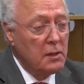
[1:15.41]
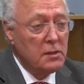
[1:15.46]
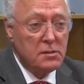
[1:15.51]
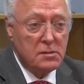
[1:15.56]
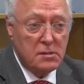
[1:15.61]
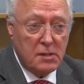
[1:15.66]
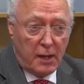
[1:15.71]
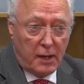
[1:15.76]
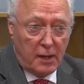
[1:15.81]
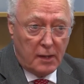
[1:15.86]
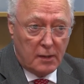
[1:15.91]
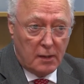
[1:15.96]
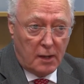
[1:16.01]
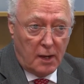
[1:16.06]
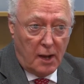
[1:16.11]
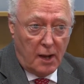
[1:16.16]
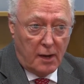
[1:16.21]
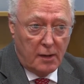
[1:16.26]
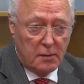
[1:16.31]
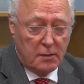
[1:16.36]

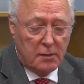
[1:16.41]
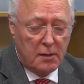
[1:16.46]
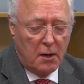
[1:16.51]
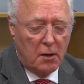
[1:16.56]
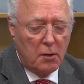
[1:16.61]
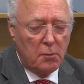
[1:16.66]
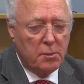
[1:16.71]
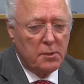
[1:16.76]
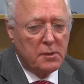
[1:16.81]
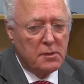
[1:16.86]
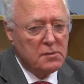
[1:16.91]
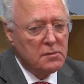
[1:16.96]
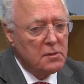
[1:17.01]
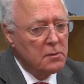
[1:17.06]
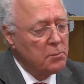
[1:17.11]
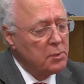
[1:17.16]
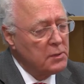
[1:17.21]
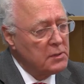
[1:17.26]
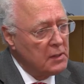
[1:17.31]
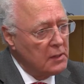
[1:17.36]
second-line therapies,
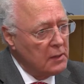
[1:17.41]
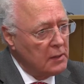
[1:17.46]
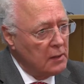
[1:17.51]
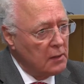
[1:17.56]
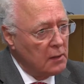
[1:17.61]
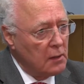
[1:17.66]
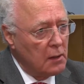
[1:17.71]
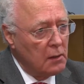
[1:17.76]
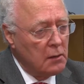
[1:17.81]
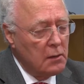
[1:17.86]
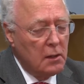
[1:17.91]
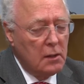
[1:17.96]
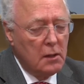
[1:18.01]
in particular,